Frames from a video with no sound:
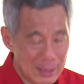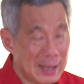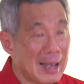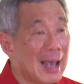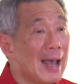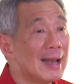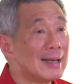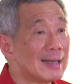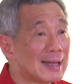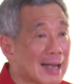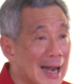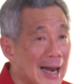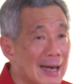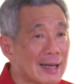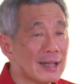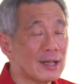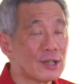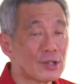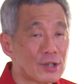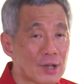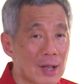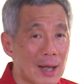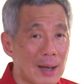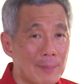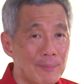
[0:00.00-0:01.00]

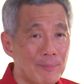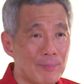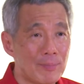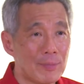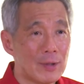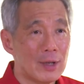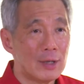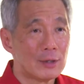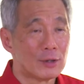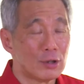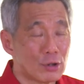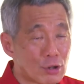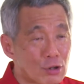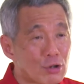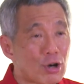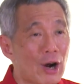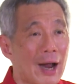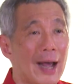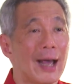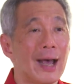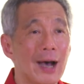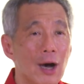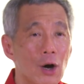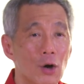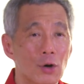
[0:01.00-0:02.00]
Encourage them to
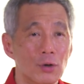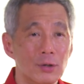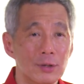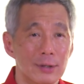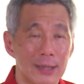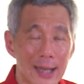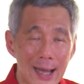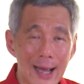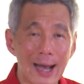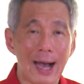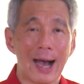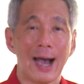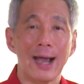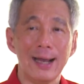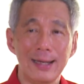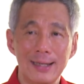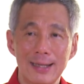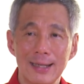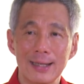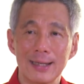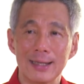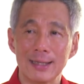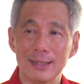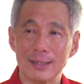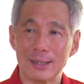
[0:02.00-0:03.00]
try out their
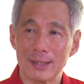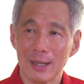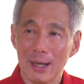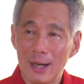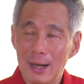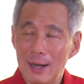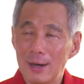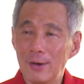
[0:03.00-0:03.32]
ideas,